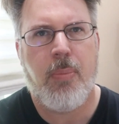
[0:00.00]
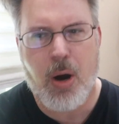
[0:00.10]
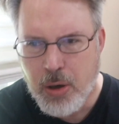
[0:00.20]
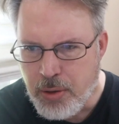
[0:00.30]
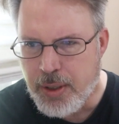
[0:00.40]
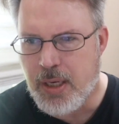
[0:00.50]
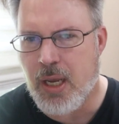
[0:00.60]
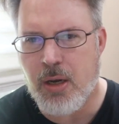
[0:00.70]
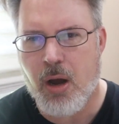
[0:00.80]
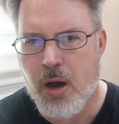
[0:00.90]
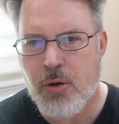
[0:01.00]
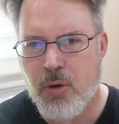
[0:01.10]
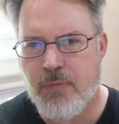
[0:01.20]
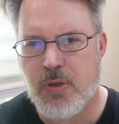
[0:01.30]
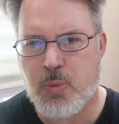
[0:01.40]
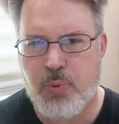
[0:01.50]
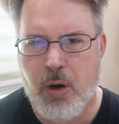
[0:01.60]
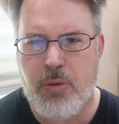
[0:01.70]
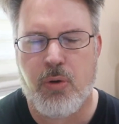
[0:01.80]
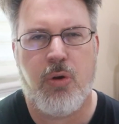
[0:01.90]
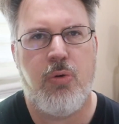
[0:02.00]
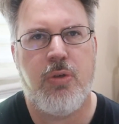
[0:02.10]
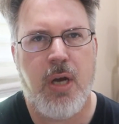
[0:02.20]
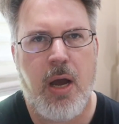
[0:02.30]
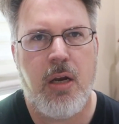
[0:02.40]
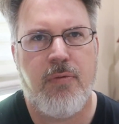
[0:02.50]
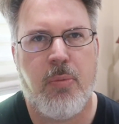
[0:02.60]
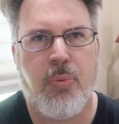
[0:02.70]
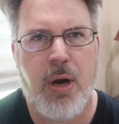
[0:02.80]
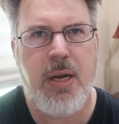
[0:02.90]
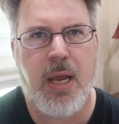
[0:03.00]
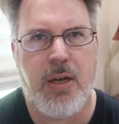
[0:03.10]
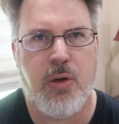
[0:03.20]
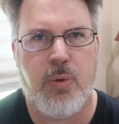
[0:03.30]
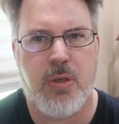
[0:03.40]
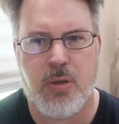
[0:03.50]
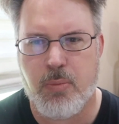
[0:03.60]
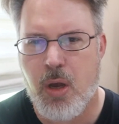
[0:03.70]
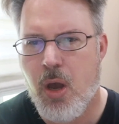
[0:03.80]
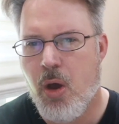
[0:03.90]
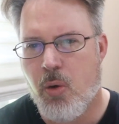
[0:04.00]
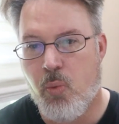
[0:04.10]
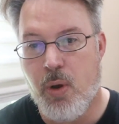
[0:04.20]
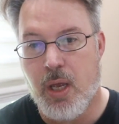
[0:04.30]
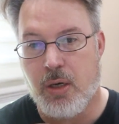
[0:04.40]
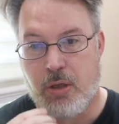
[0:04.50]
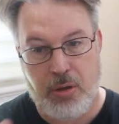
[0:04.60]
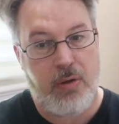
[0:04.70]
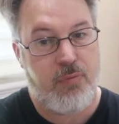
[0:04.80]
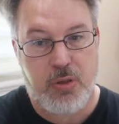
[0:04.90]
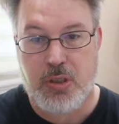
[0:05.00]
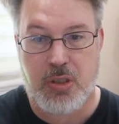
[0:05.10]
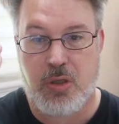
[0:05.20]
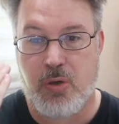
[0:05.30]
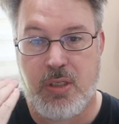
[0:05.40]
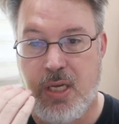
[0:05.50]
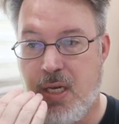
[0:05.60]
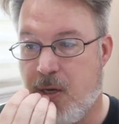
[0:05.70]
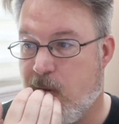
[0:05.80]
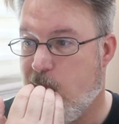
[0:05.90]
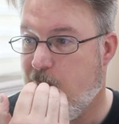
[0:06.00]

partly in honor of his brother, who died of a brain aneurysm when Cliff was just 13.